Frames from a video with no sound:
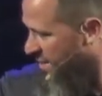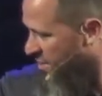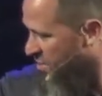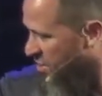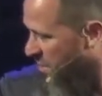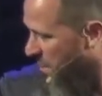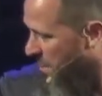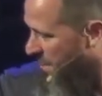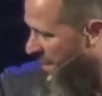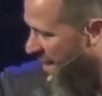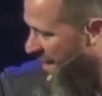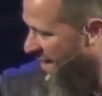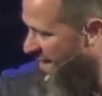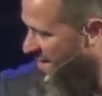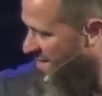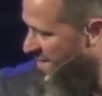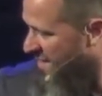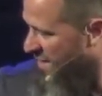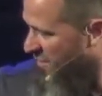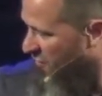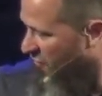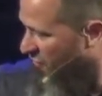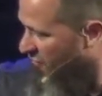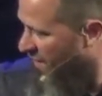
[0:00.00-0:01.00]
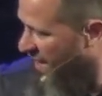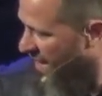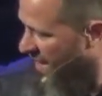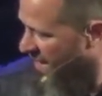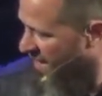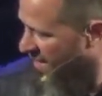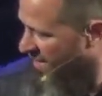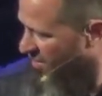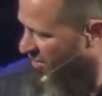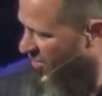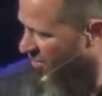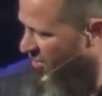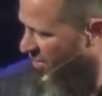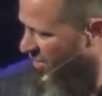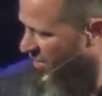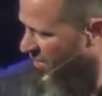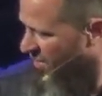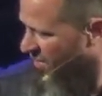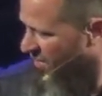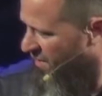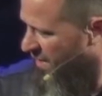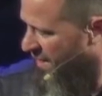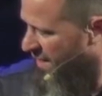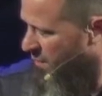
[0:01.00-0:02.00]
who had such amazing
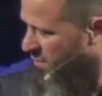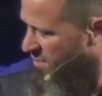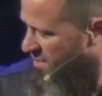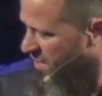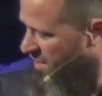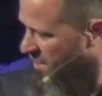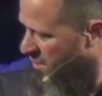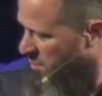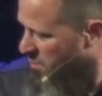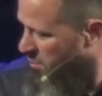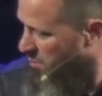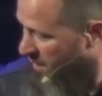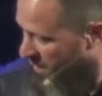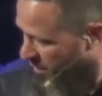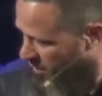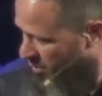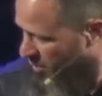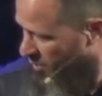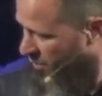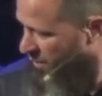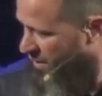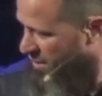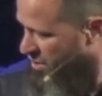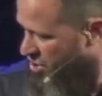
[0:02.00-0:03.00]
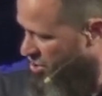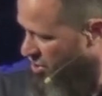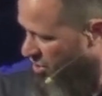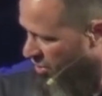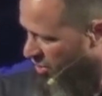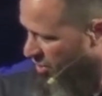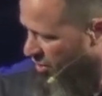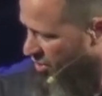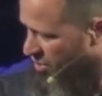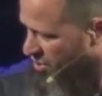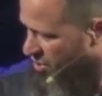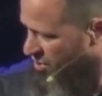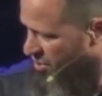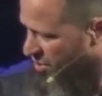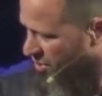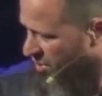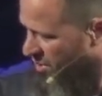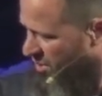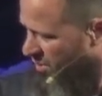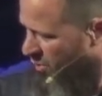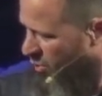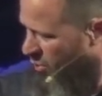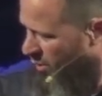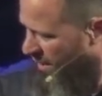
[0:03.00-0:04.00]
faith that he was going to build the
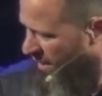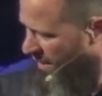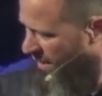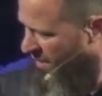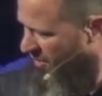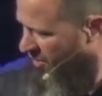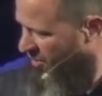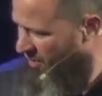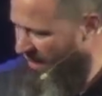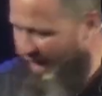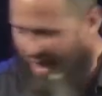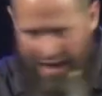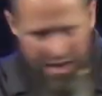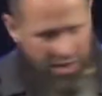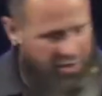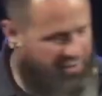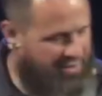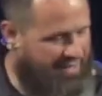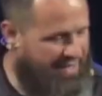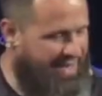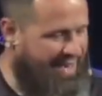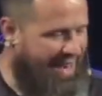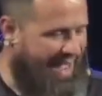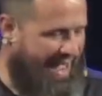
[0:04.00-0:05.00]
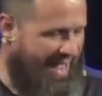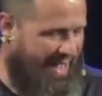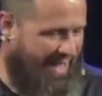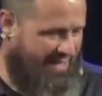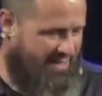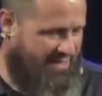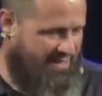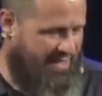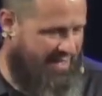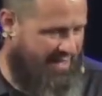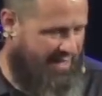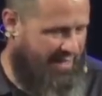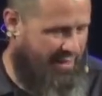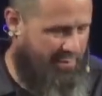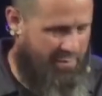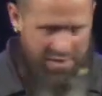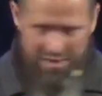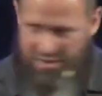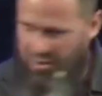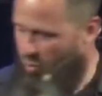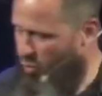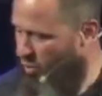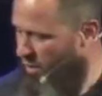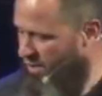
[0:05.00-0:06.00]
church with now denies
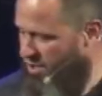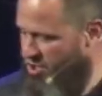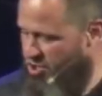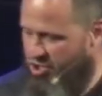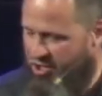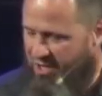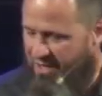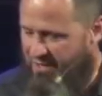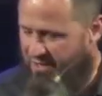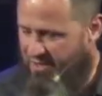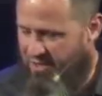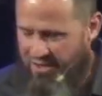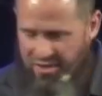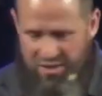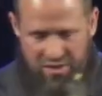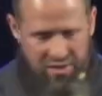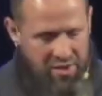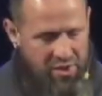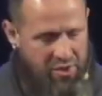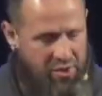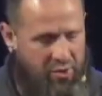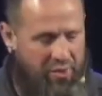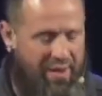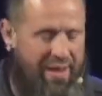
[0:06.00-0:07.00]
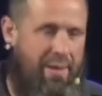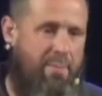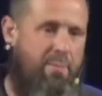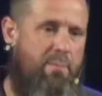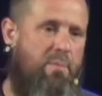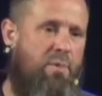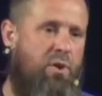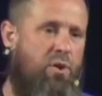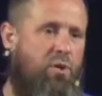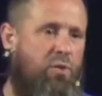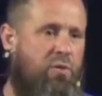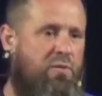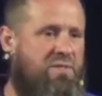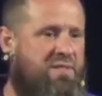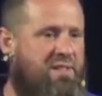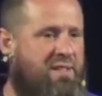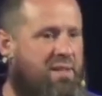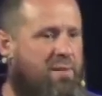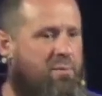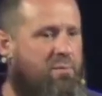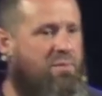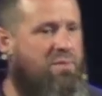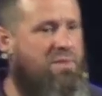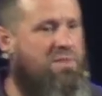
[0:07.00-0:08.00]
him. And so, what does Jesus do? He
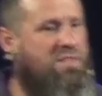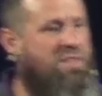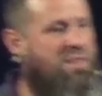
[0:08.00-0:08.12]
moves